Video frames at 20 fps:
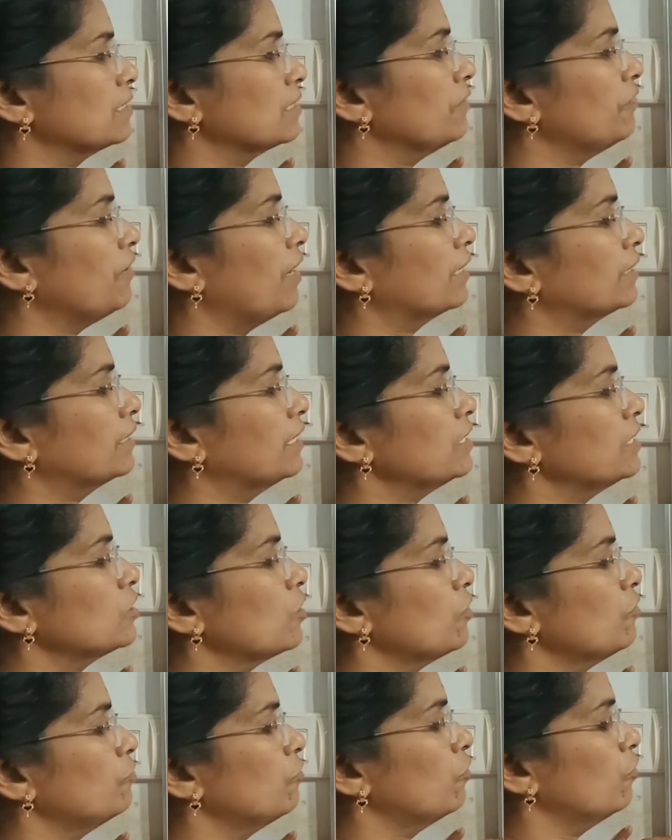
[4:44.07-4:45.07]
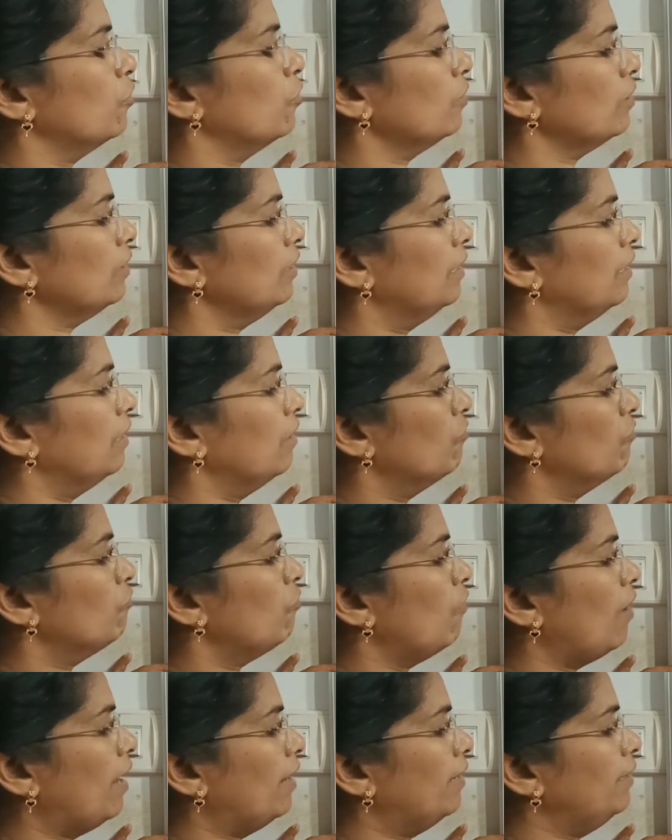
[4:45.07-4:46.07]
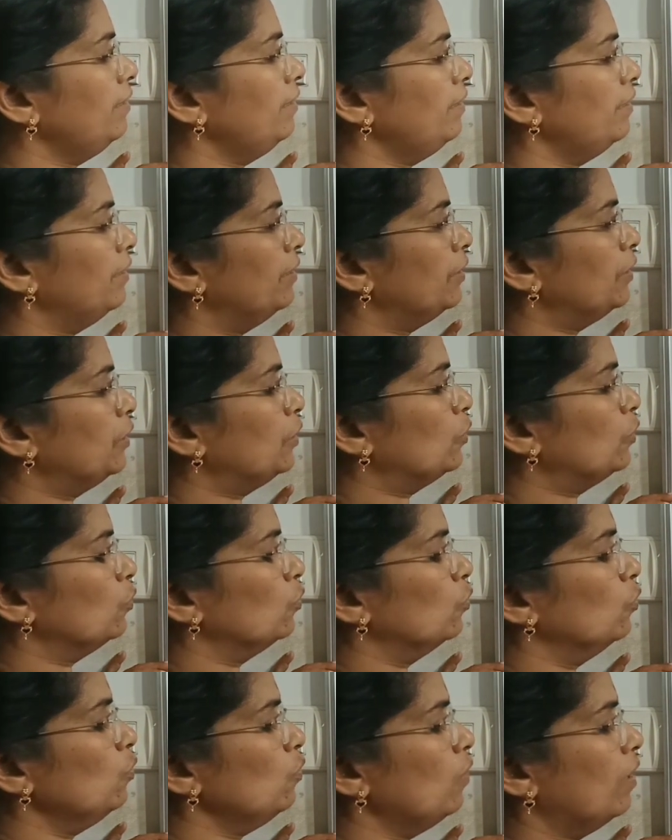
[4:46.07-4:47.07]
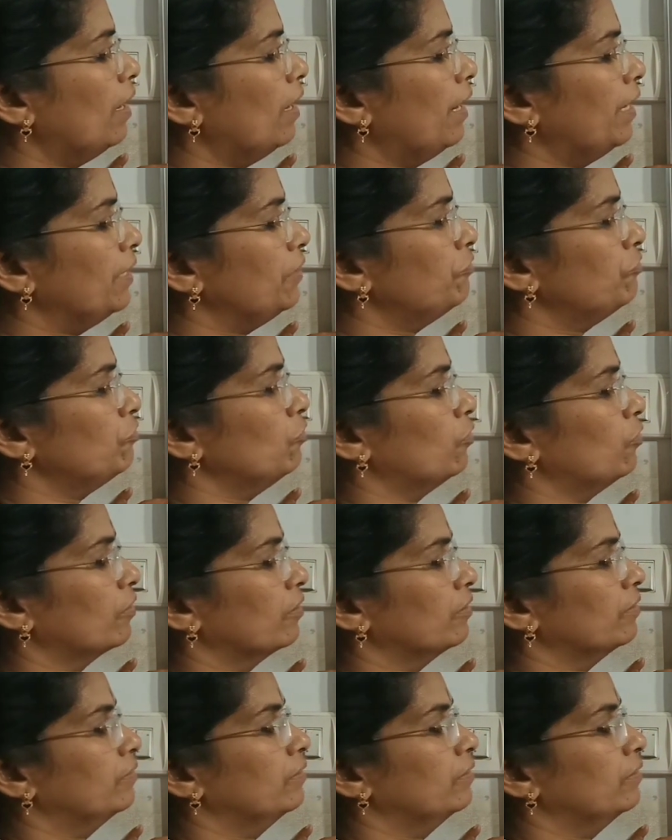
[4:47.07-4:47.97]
The factors of 4, 1, 2 and 4.